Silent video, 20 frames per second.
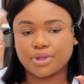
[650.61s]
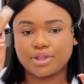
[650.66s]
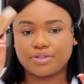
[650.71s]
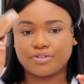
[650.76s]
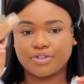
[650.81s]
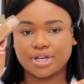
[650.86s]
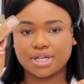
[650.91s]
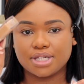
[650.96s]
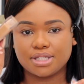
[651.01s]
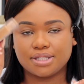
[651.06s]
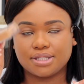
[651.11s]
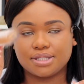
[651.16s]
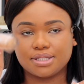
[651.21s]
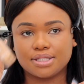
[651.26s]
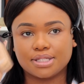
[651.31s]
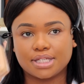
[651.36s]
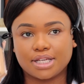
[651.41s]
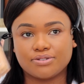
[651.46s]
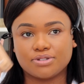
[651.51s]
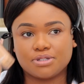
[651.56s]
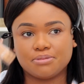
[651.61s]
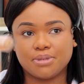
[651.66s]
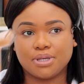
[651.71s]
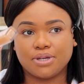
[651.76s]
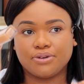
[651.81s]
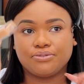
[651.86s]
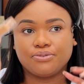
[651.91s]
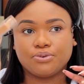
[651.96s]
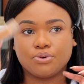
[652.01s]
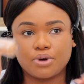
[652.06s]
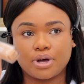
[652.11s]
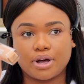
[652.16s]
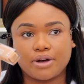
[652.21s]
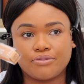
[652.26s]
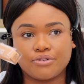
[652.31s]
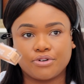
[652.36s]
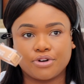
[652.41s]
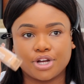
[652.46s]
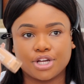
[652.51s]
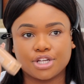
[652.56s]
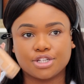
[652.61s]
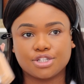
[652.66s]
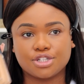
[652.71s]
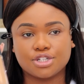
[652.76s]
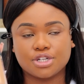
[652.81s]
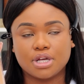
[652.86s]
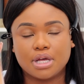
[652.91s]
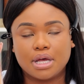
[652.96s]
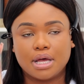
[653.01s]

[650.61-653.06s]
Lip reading: This gives me full coverage,